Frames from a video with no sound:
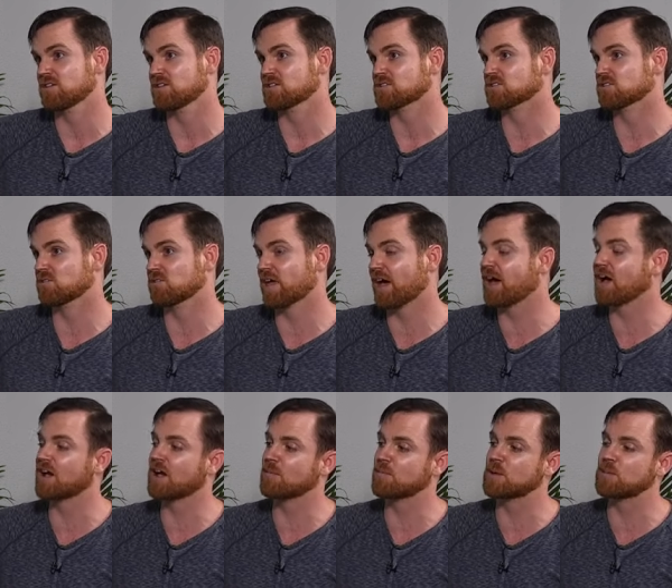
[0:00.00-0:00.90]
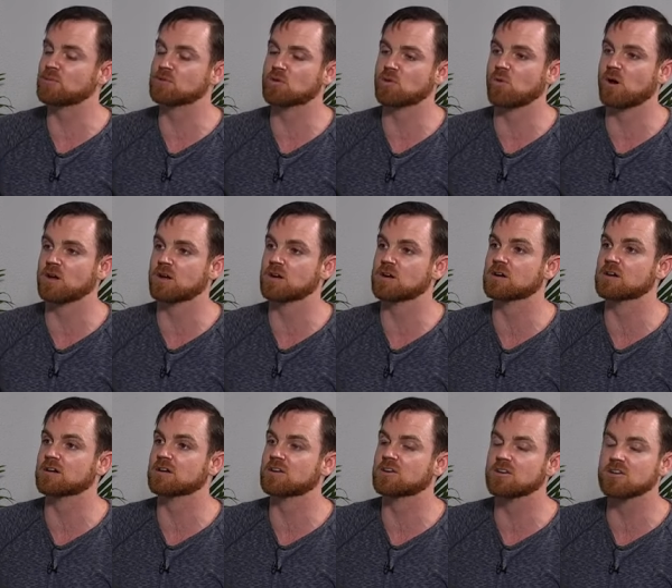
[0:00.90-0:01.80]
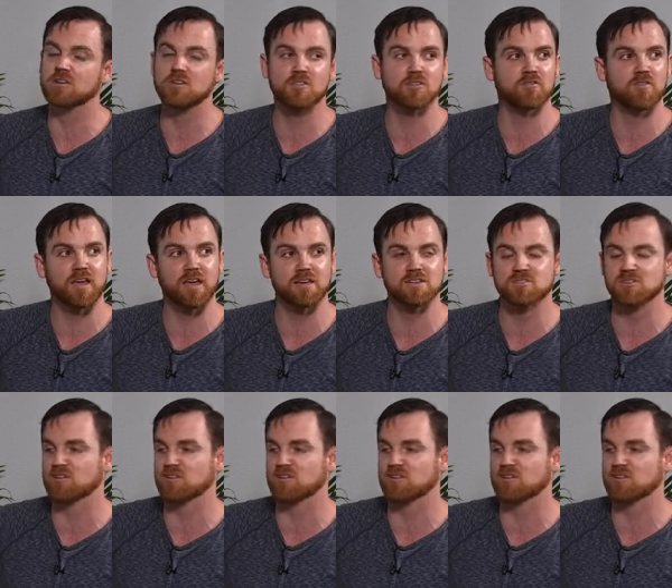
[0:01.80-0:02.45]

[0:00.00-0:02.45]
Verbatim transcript: Hmm. So that got people to wonder, could the vagus